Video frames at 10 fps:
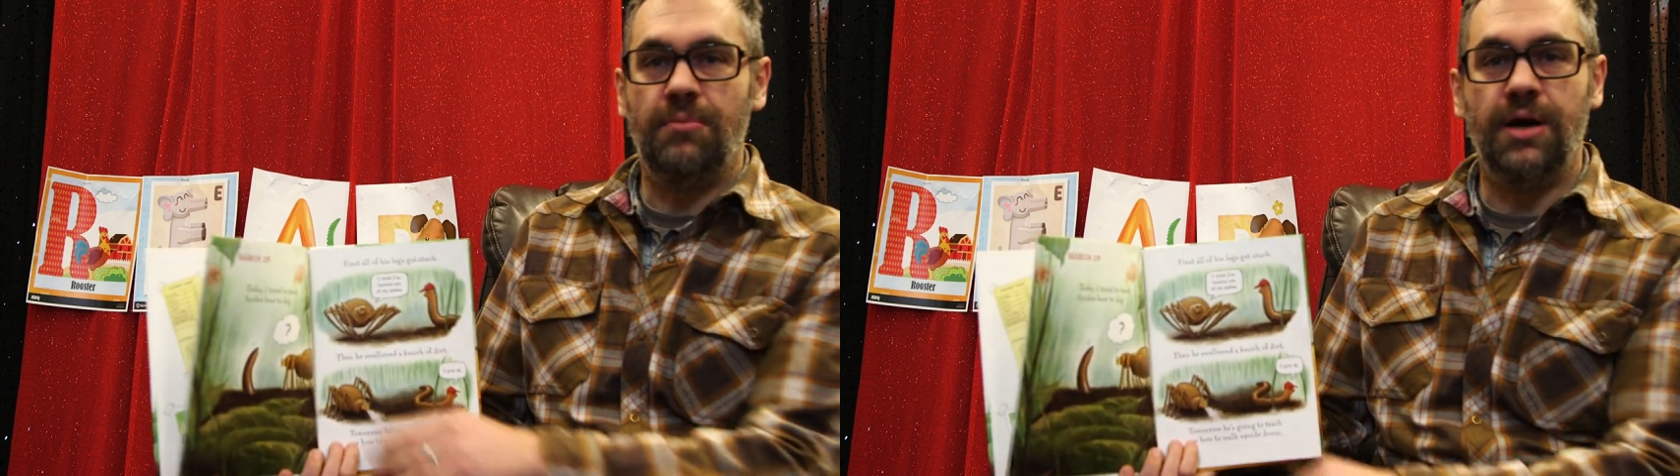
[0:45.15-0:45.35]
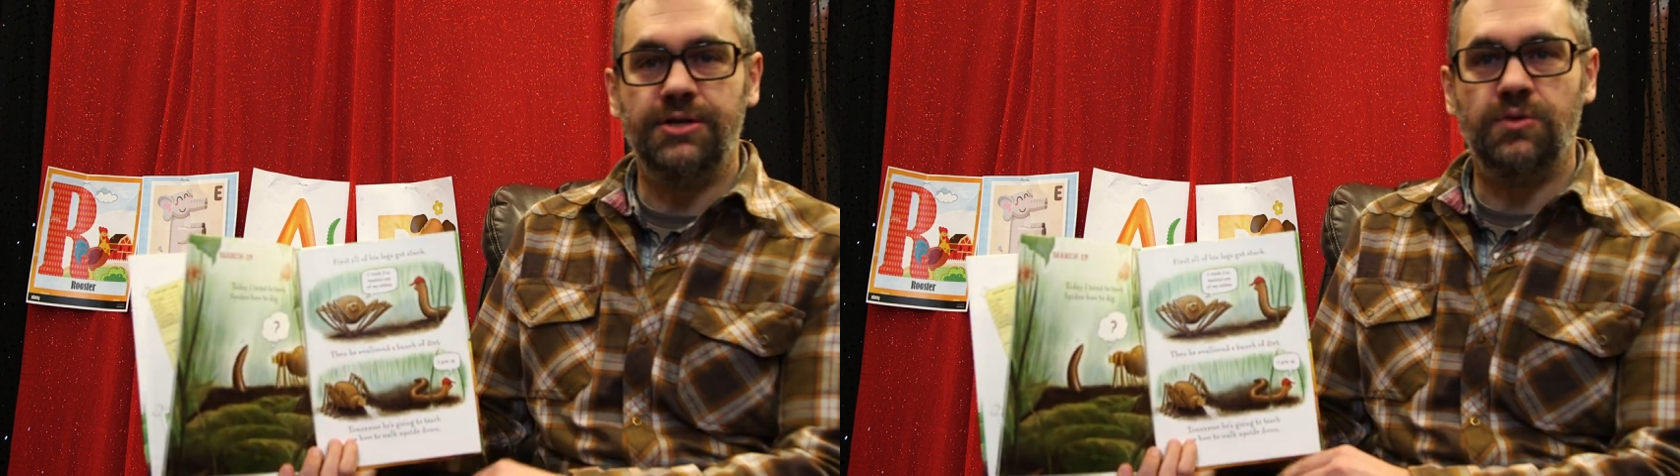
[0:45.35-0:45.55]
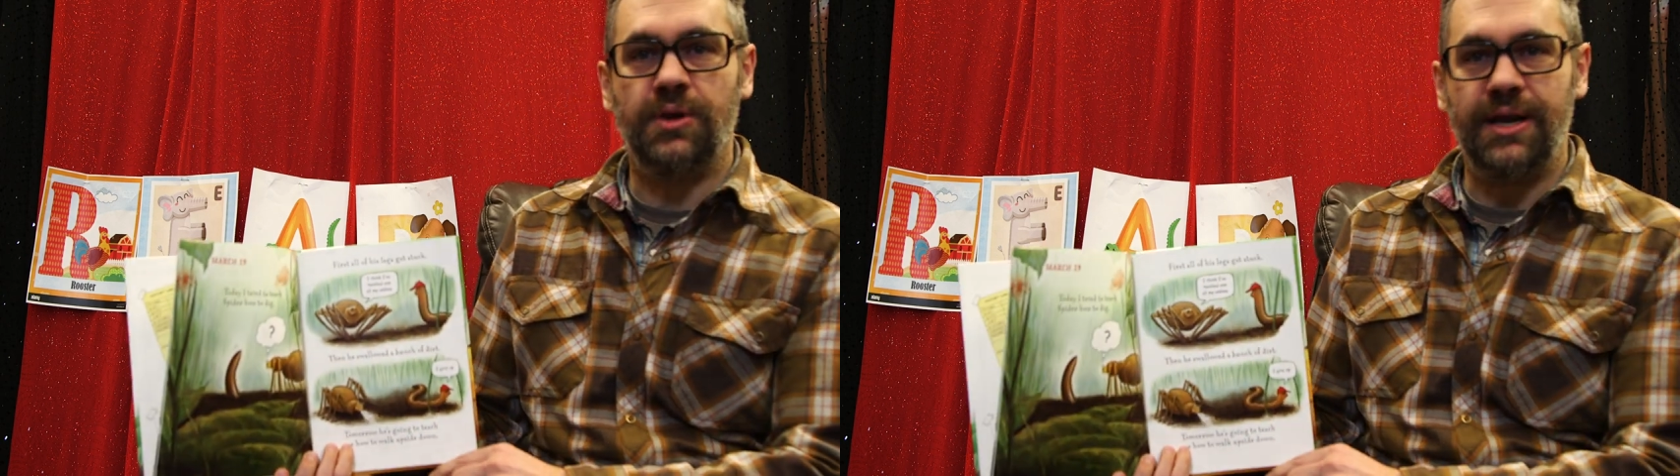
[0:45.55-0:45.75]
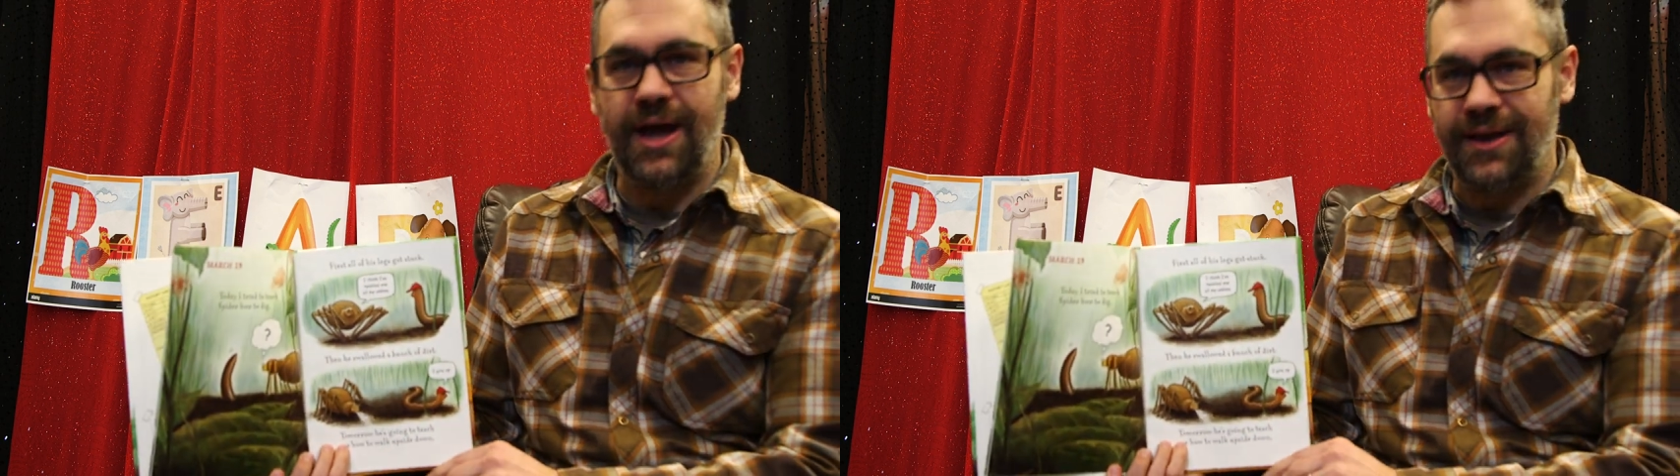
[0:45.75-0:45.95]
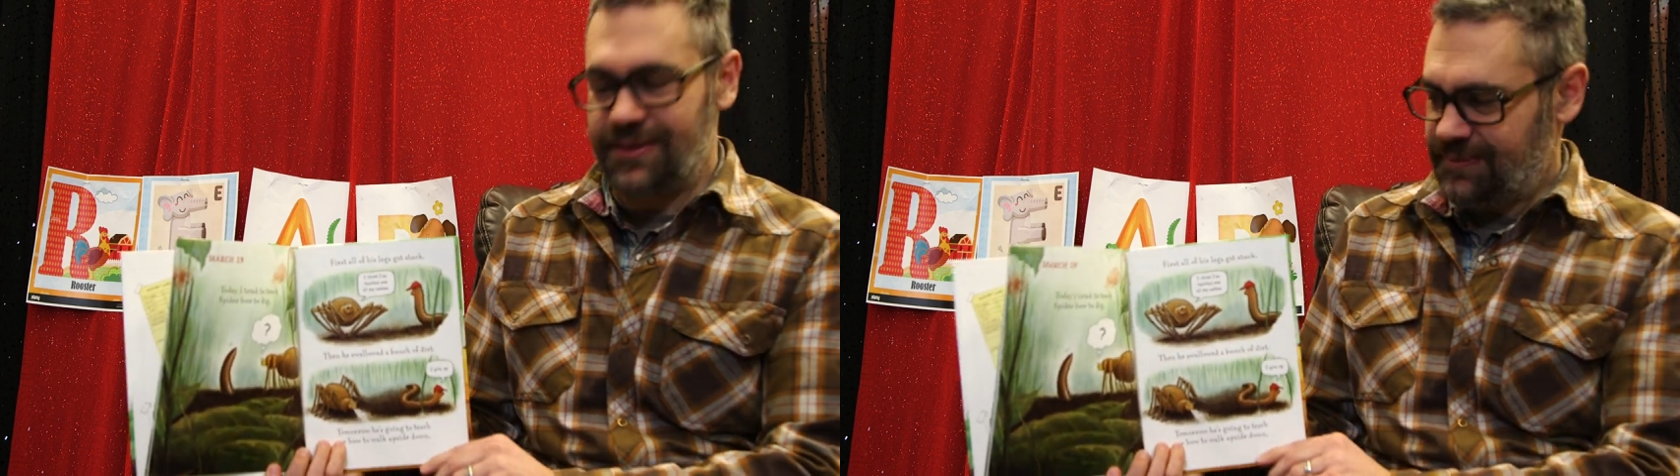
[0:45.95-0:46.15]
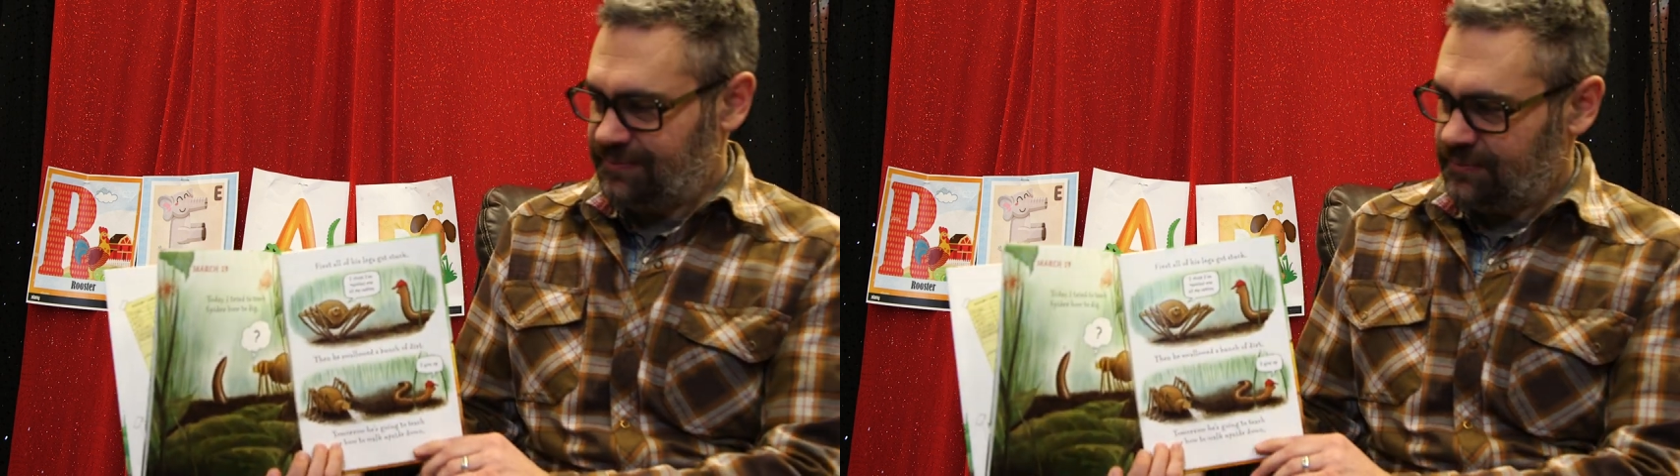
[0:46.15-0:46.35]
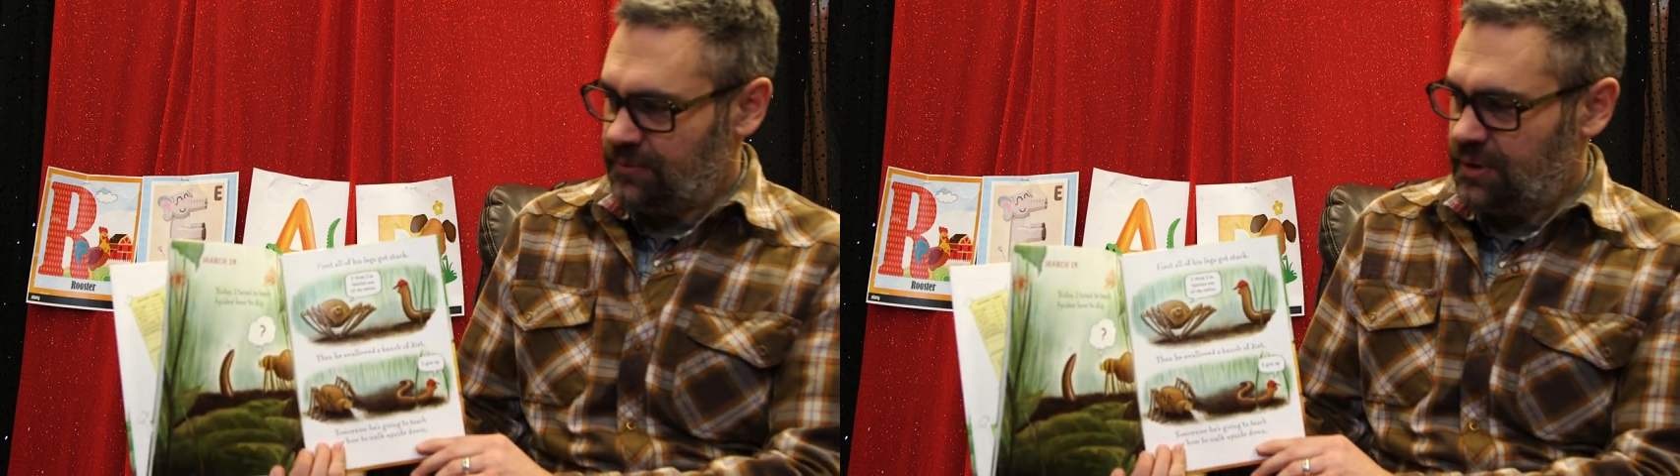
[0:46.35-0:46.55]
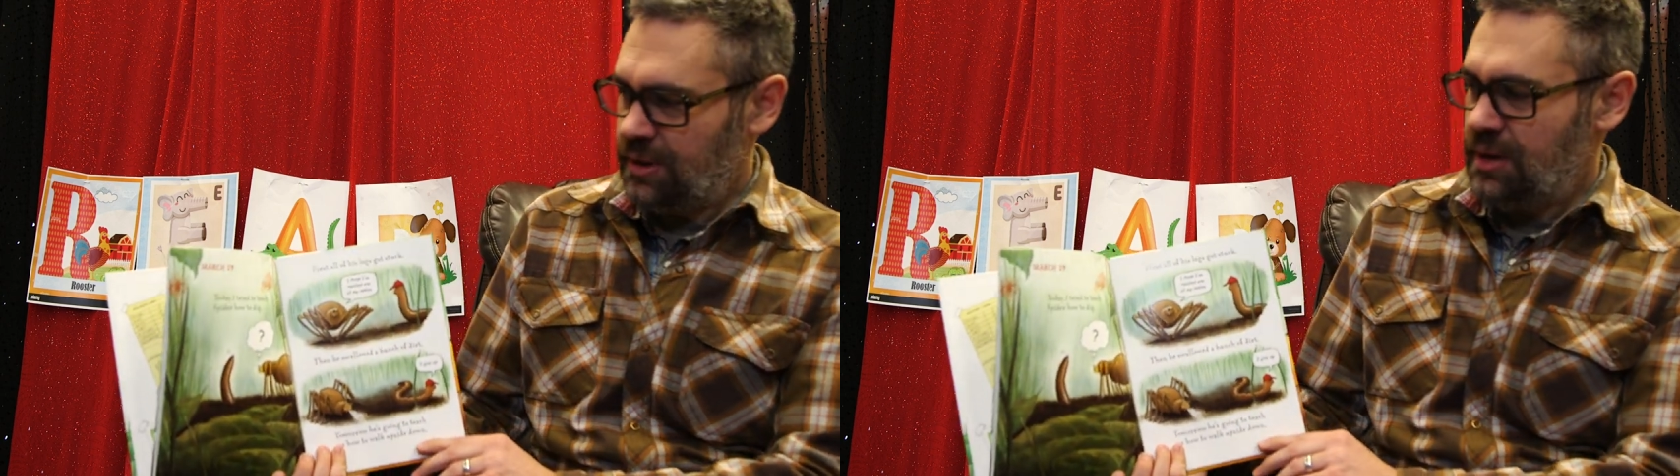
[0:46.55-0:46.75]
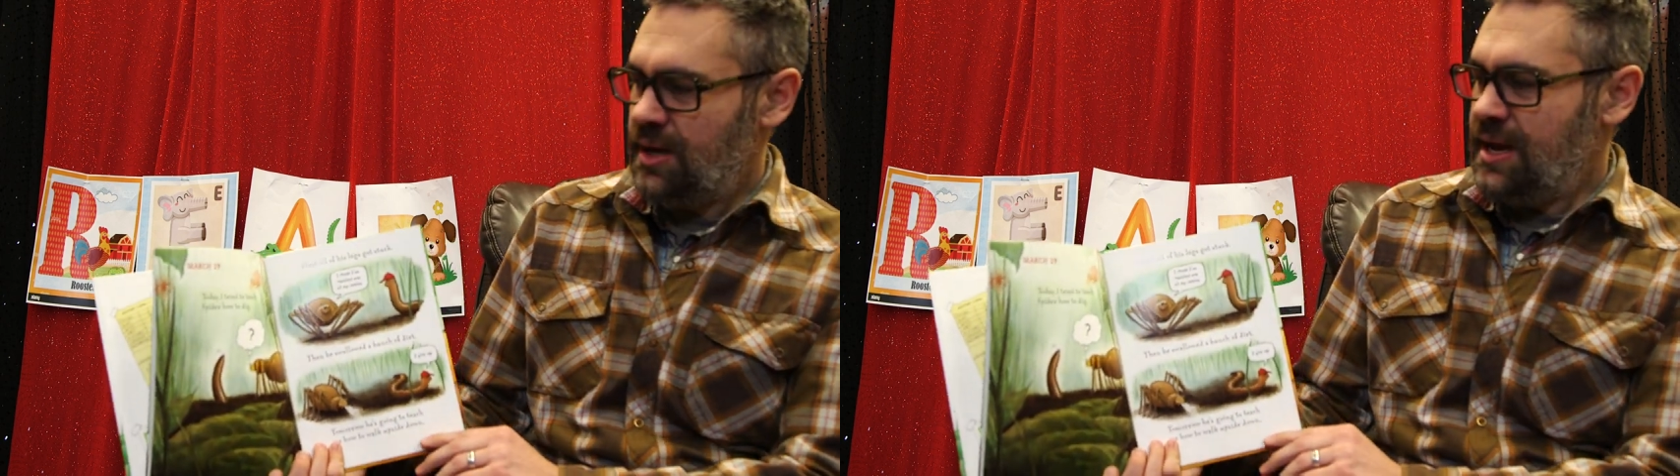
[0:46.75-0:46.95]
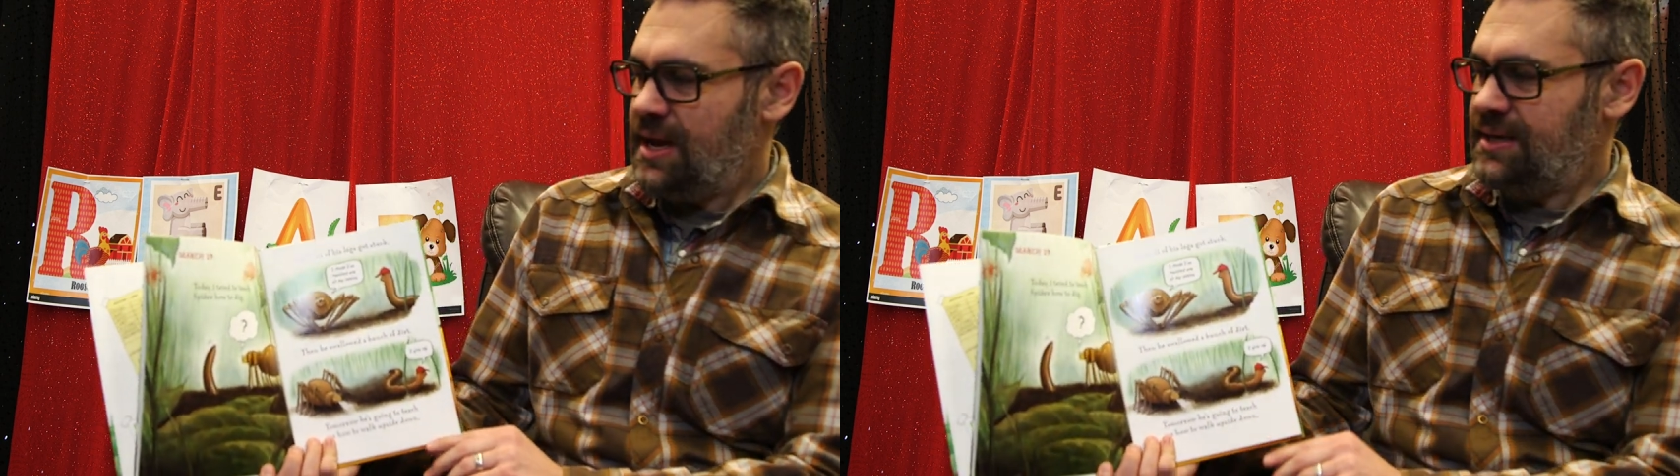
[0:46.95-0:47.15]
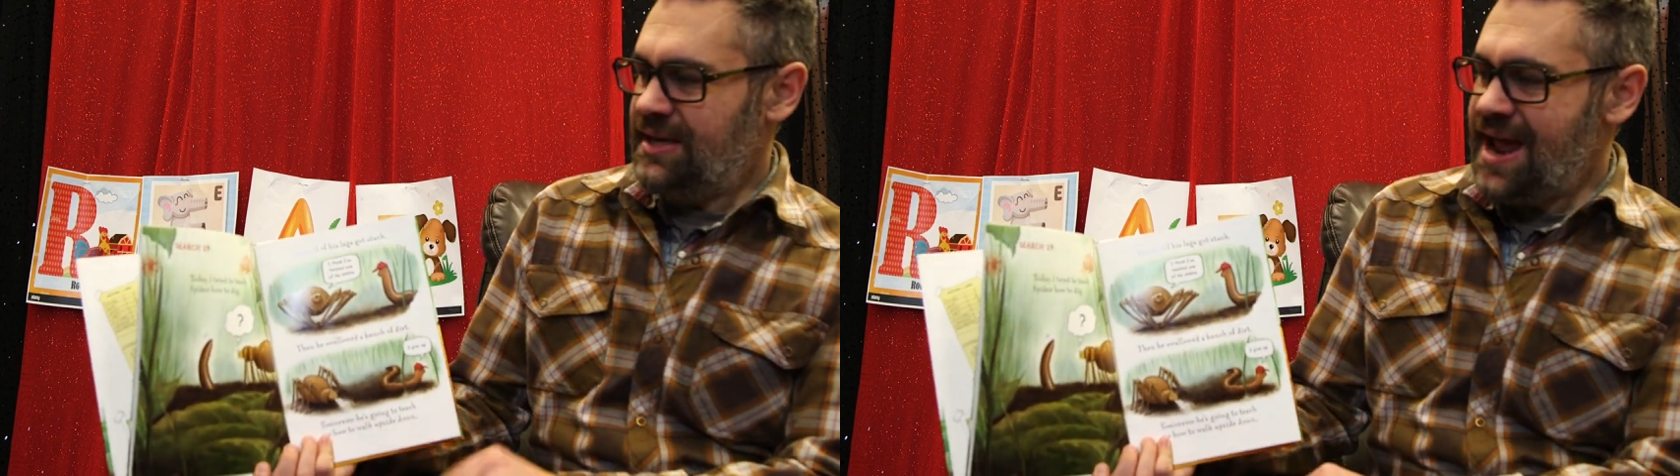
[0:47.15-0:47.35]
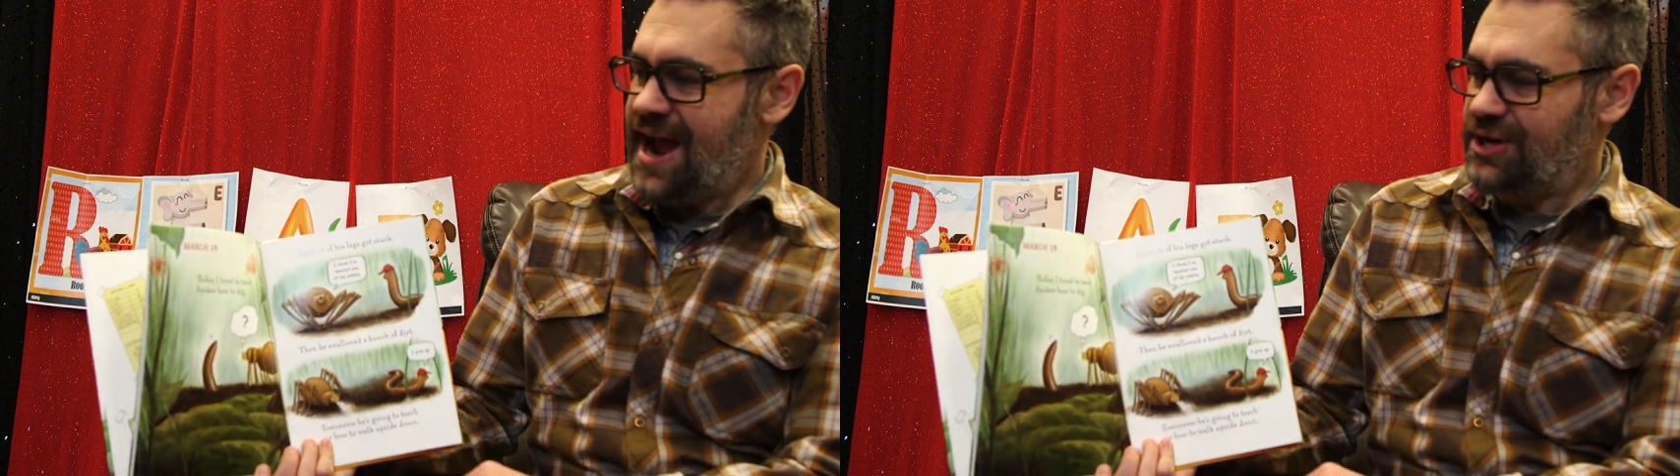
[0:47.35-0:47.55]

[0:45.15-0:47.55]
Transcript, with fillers: March 29th. Today